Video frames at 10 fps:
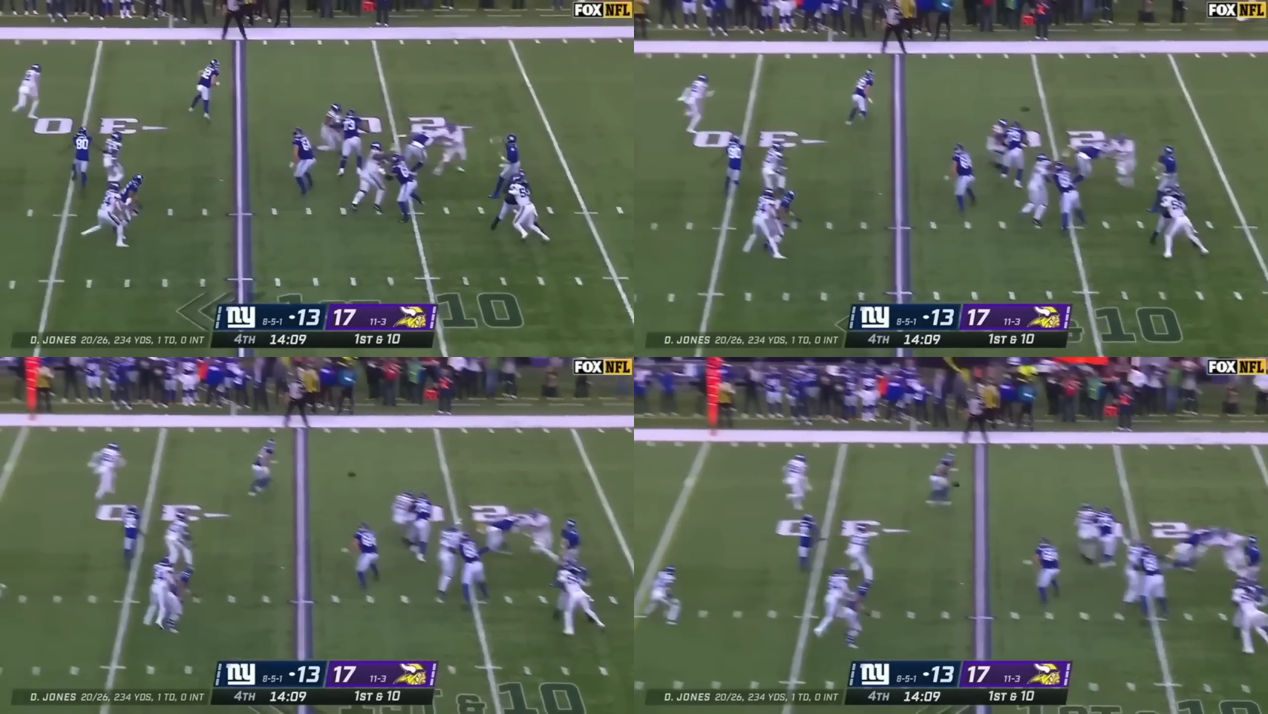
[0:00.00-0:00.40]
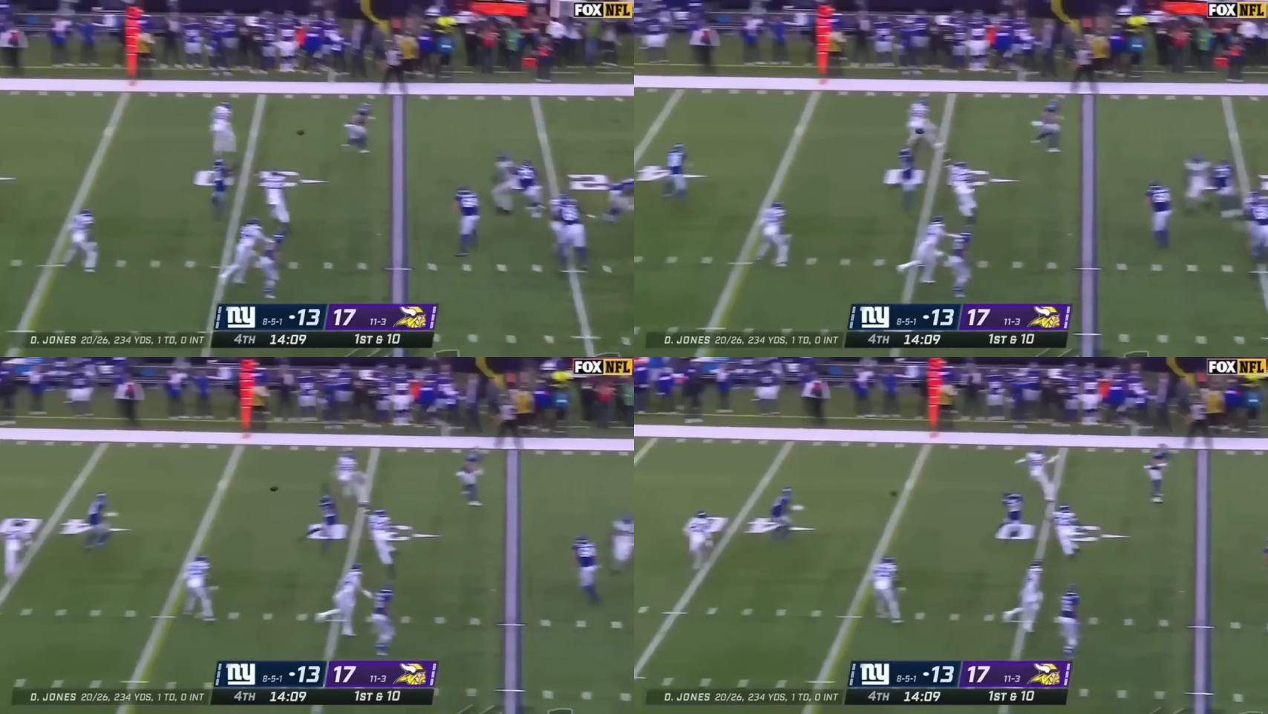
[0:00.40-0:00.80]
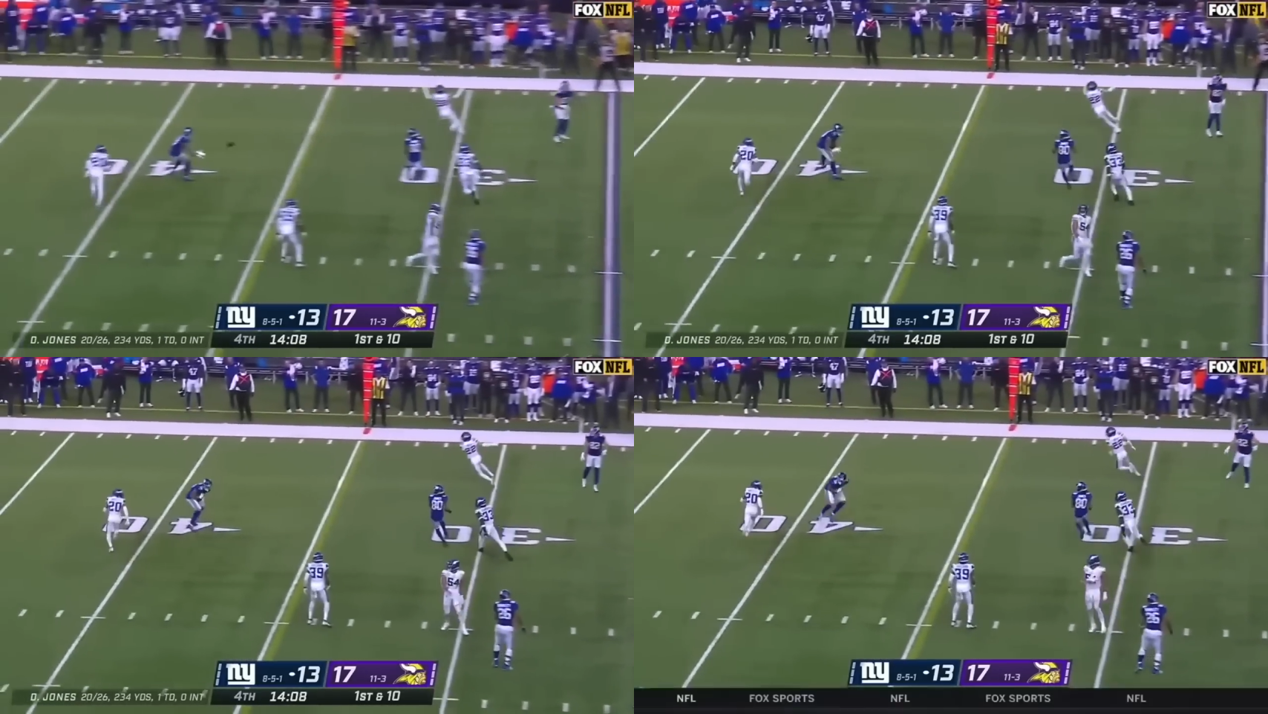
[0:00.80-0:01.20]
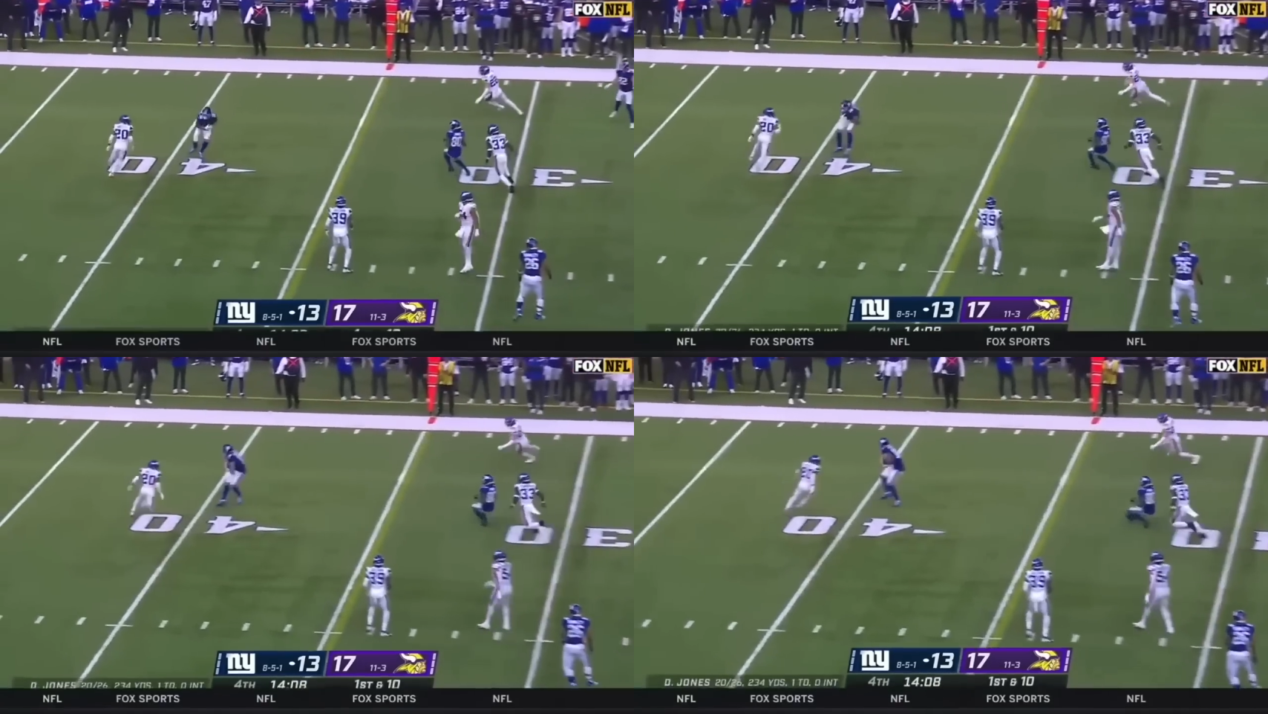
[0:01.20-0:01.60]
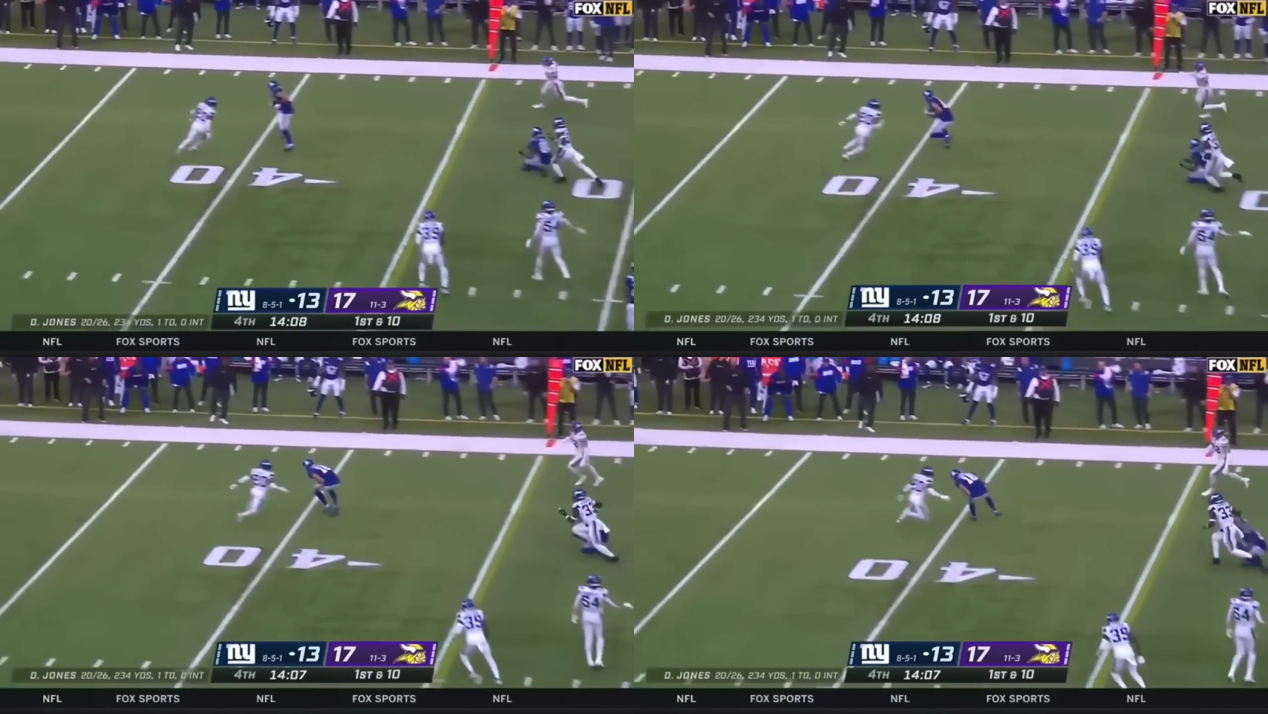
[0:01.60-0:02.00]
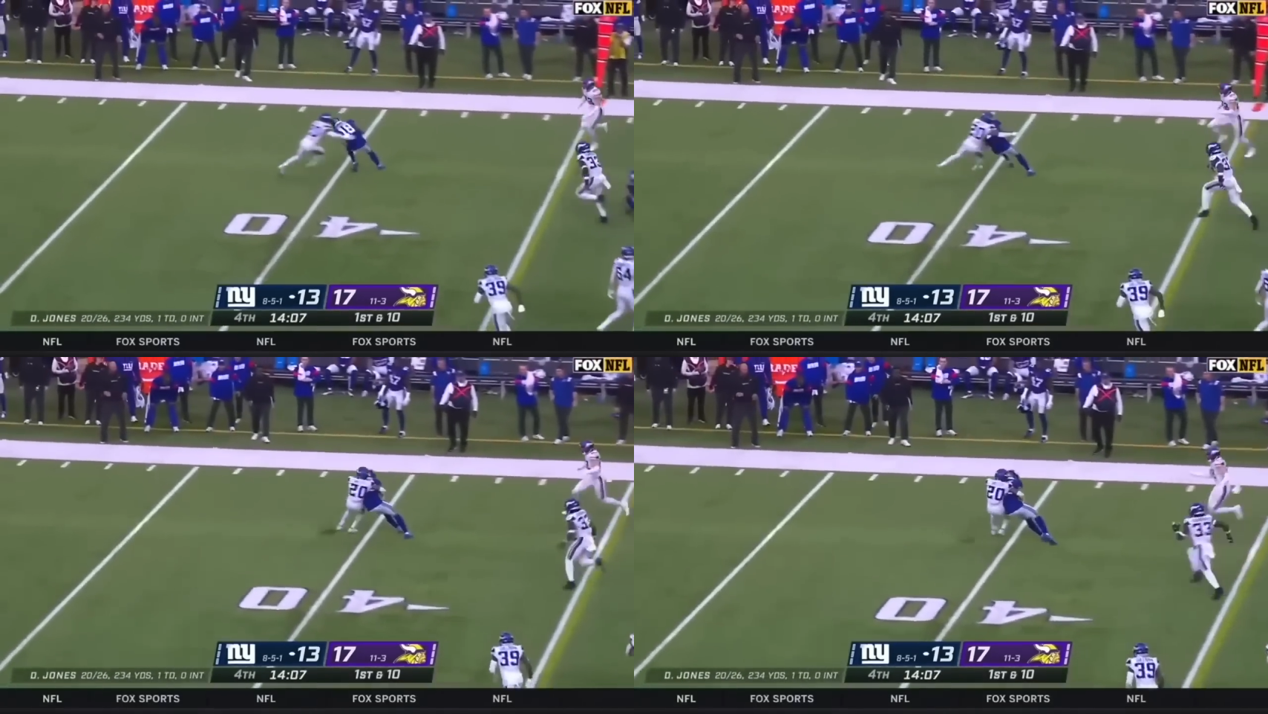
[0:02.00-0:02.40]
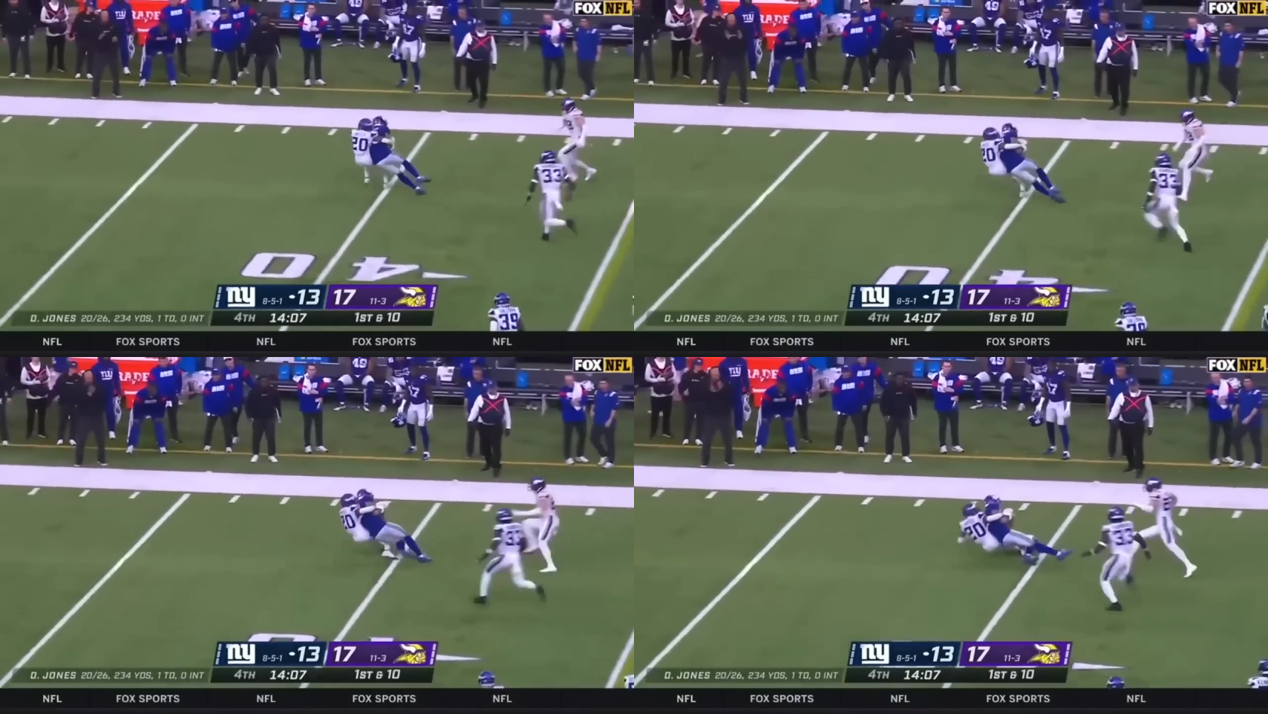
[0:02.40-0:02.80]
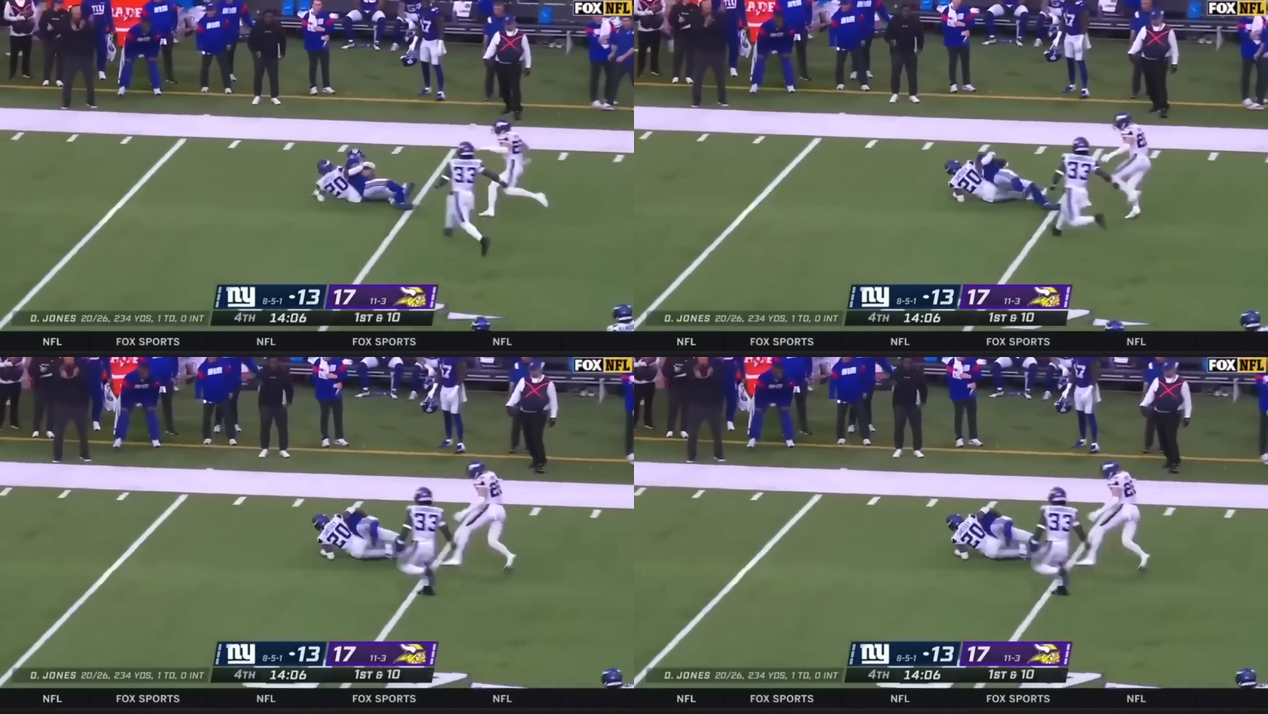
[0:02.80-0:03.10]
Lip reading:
(no speaker visible)